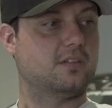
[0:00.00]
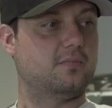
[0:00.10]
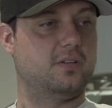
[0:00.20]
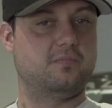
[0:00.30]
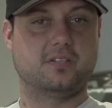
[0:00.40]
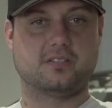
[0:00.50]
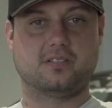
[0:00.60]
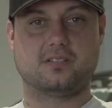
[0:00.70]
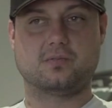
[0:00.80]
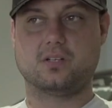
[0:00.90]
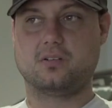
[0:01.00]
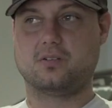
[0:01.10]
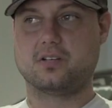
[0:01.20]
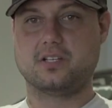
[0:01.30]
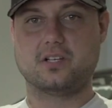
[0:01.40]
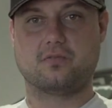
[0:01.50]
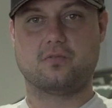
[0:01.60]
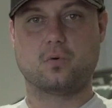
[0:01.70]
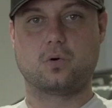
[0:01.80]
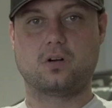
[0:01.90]
Been in business, we're going on year
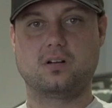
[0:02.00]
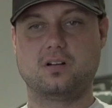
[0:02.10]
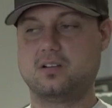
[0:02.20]
4.